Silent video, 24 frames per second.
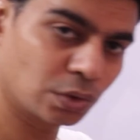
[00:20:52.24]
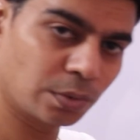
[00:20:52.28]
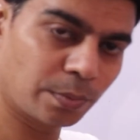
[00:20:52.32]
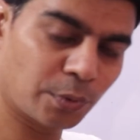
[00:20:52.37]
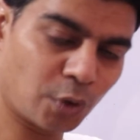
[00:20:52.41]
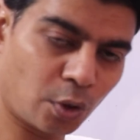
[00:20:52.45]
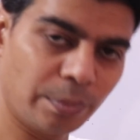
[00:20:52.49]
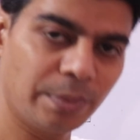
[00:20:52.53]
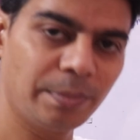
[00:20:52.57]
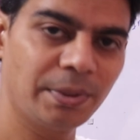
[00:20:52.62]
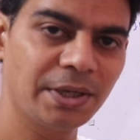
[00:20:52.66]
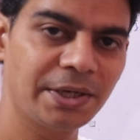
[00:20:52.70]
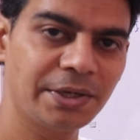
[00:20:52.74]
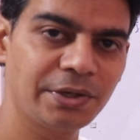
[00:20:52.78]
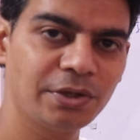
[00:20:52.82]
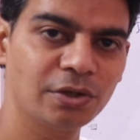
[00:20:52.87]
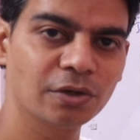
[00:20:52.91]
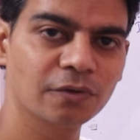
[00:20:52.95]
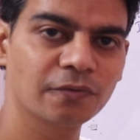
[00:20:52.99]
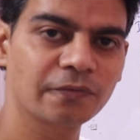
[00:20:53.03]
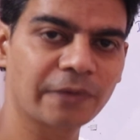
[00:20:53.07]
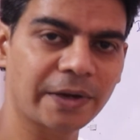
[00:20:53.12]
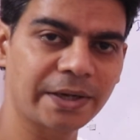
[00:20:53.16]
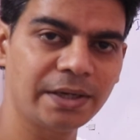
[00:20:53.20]
the probability
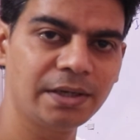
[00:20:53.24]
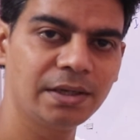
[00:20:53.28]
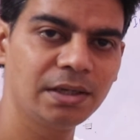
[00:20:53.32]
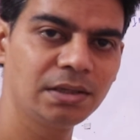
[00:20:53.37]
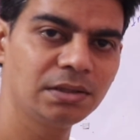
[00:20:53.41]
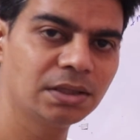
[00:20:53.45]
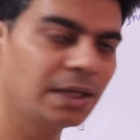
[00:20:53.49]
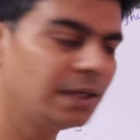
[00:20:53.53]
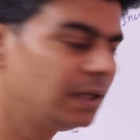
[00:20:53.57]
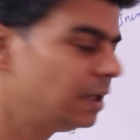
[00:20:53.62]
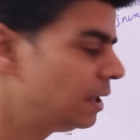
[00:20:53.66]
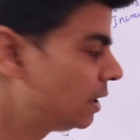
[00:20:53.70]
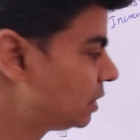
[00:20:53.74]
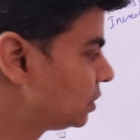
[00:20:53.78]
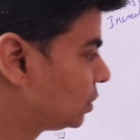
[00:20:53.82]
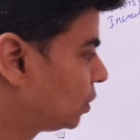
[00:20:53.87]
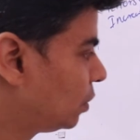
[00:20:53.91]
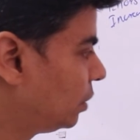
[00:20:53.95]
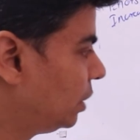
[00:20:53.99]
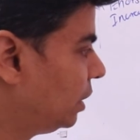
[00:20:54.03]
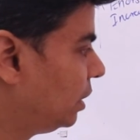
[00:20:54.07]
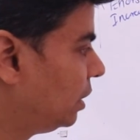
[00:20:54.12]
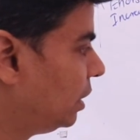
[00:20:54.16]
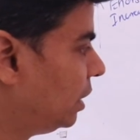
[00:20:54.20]
of finding the
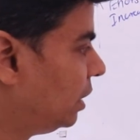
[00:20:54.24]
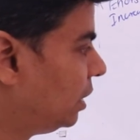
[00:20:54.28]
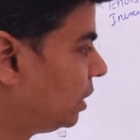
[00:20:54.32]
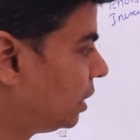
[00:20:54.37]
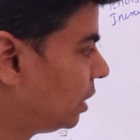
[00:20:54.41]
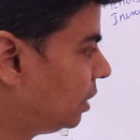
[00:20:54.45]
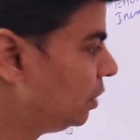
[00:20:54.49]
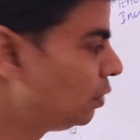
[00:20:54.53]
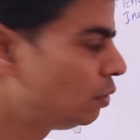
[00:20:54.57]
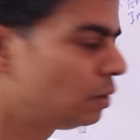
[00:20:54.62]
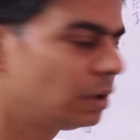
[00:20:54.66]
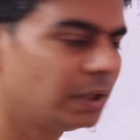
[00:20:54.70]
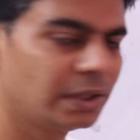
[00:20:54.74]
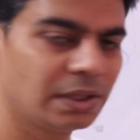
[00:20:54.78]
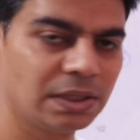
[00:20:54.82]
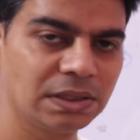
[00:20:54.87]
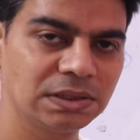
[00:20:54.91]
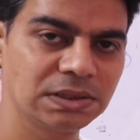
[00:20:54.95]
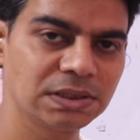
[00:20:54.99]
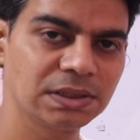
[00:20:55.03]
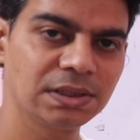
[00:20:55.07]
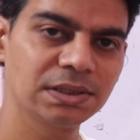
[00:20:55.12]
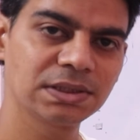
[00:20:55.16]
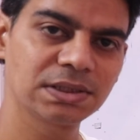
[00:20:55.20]
electron in internuclear
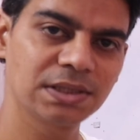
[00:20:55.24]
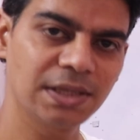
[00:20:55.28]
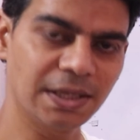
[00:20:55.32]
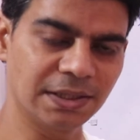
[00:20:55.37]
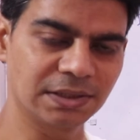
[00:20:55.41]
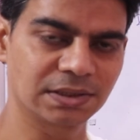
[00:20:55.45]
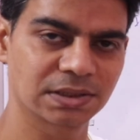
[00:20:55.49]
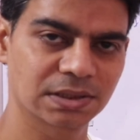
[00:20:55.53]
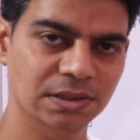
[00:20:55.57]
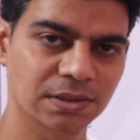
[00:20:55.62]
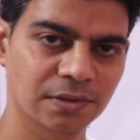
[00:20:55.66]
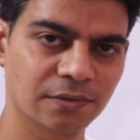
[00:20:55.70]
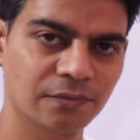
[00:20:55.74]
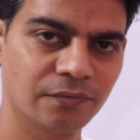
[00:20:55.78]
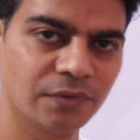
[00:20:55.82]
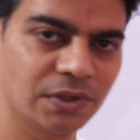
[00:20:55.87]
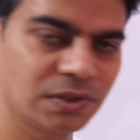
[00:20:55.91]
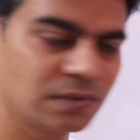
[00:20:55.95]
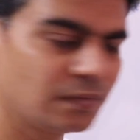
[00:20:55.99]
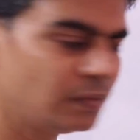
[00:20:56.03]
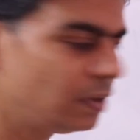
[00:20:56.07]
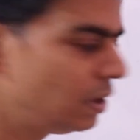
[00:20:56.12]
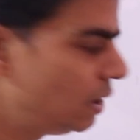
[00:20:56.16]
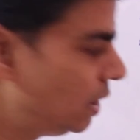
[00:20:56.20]
region is less,
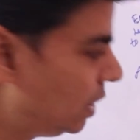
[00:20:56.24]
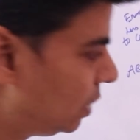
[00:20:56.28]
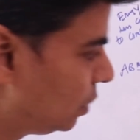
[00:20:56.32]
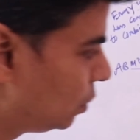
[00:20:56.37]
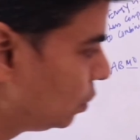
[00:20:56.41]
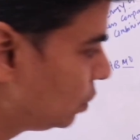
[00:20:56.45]
which will lead